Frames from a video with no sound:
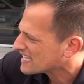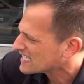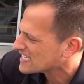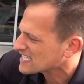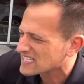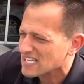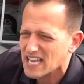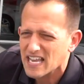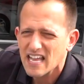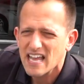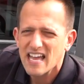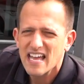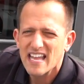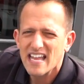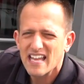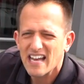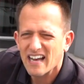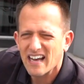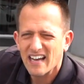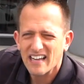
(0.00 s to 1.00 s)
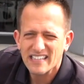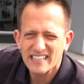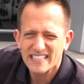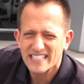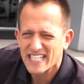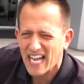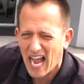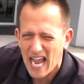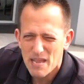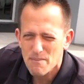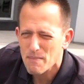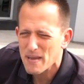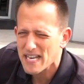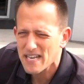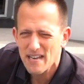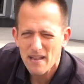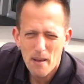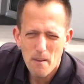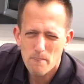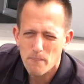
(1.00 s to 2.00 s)
This is a uh,
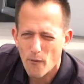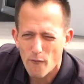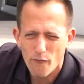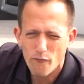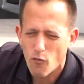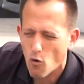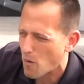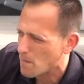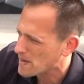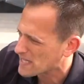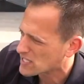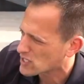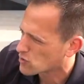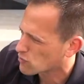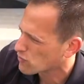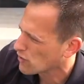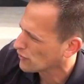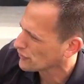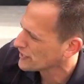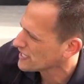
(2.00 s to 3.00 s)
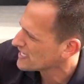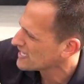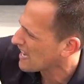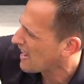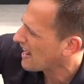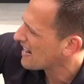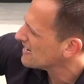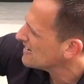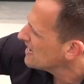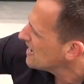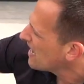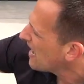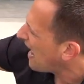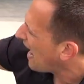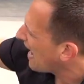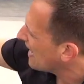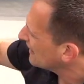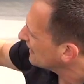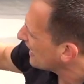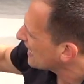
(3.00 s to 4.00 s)
diamond performance grille design.
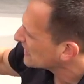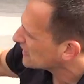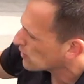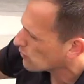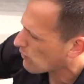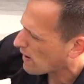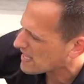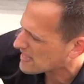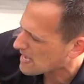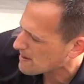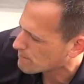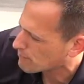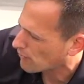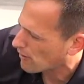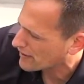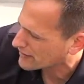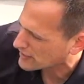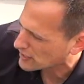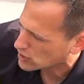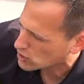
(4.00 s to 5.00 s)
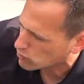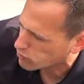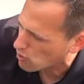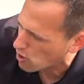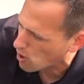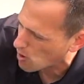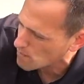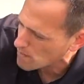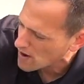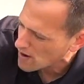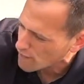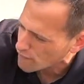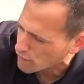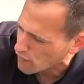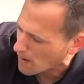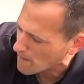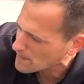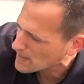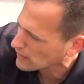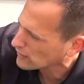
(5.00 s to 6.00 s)
I like the way they brought the chrome
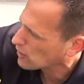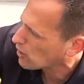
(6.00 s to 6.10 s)
from the